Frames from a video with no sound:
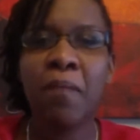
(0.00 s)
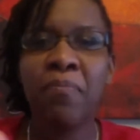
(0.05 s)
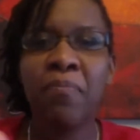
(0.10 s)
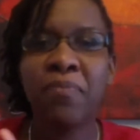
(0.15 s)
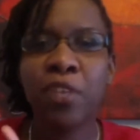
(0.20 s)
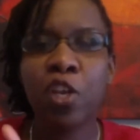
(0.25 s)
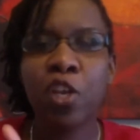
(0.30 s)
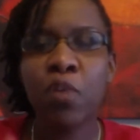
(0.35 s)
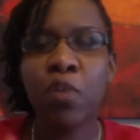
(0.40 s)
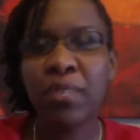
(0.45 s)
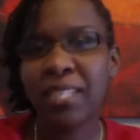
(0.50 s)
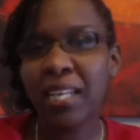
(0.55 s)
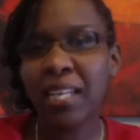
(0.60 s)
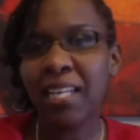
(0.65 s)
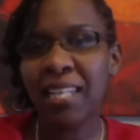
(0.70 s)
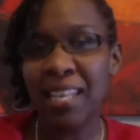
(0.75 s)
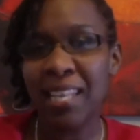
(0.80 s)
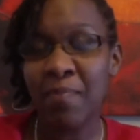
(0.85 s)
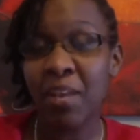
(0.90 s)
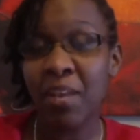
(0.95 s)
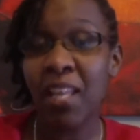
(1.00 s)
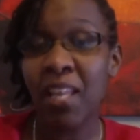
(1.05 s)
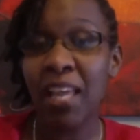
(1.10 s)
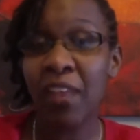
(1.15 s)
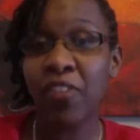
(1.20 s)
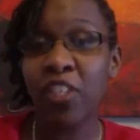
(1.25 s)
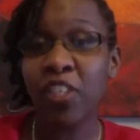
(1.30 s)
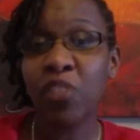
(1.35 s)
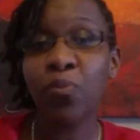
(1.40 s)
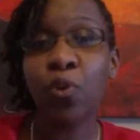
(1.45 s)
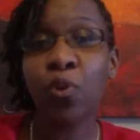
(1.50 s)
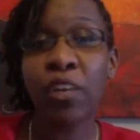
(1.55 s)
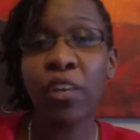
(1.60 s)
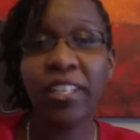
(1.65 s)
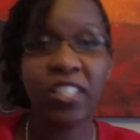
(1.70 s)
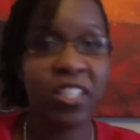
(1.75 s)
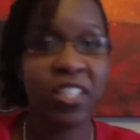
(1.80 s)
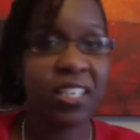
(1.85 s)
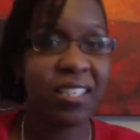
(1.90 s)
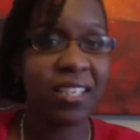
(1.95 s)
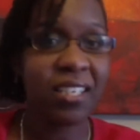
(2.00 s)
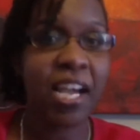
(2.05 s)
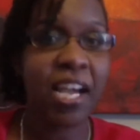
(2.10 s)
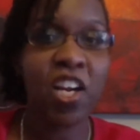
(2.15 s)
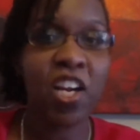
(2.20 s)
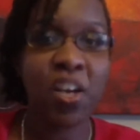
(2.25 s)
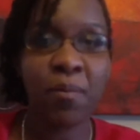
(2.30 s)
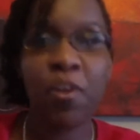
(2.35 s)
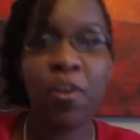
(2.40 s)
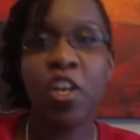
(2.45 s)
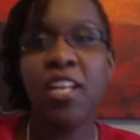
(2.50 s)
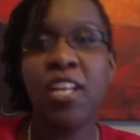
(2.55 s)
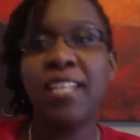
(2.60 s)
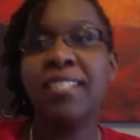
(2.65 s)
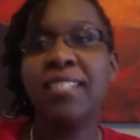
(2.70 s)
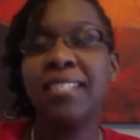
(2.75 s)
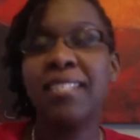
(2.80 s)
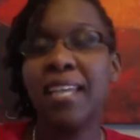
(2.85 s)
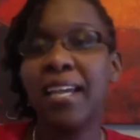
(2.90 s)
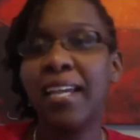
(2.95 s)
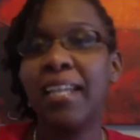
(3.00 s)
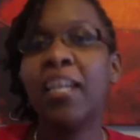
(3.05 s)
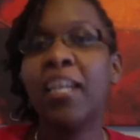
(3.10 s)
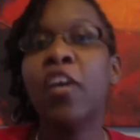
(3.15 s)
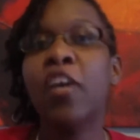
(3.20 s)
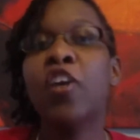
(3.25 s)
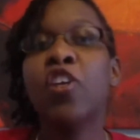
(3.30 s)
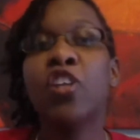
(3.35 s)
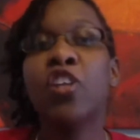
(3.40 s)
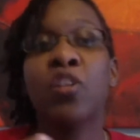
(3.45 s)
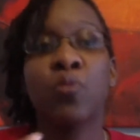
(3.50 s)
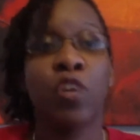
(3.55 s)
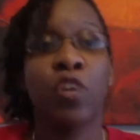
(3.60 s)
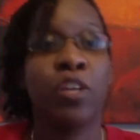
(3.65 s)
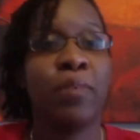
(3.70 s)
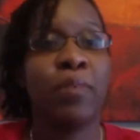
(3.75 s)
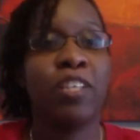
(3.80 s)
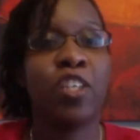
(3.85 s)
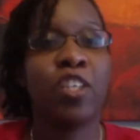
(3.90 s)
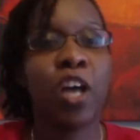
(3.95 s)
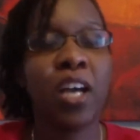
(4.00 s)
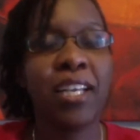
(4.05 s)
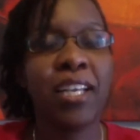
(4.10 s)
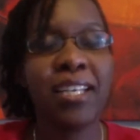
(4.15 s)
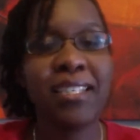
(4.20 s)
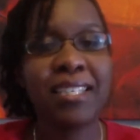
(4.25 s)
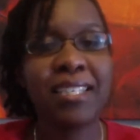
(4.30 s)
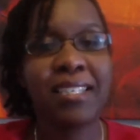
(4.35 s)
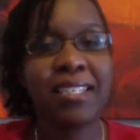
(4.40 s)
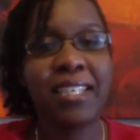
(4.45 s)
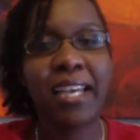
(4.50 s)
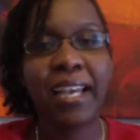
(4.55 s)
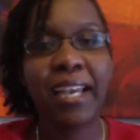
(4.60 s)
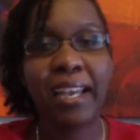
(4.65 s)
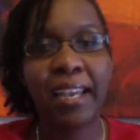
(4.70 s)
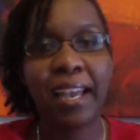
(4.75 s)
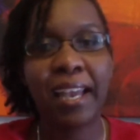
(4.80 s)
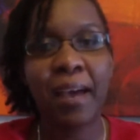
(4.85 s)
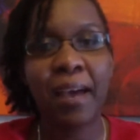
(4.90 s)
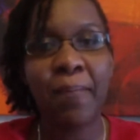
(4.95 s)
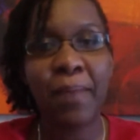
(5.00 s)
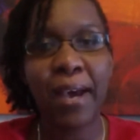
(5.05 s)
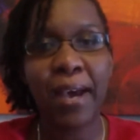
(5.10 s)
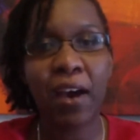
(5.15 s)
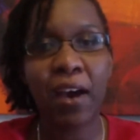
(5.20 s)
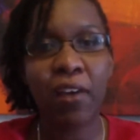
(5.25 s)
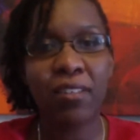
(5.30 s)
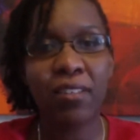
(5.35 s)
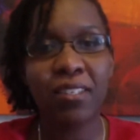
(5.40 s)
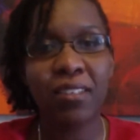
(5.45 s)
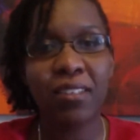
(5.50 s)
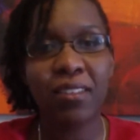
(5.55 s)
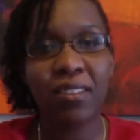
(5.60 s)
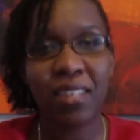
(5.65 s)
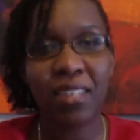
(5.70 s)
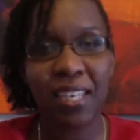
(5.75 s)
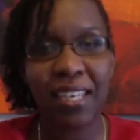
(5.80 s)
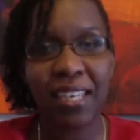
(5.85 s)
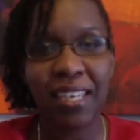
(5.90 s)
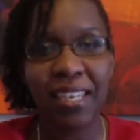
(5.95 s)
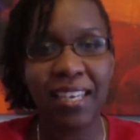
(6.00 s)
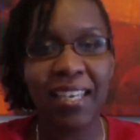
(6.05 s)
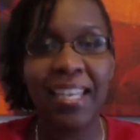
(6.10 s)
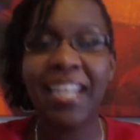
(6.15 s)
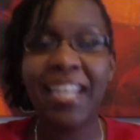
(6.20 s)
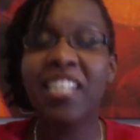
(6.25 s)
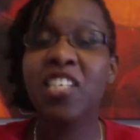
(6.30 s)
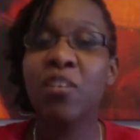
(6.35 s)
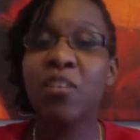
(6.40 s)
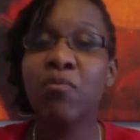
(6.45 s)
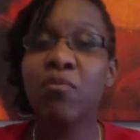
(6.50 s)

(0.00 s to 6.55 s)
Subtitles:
we sent an email out this morning to the entire community saying, that we're going to be talking today about the Kingdom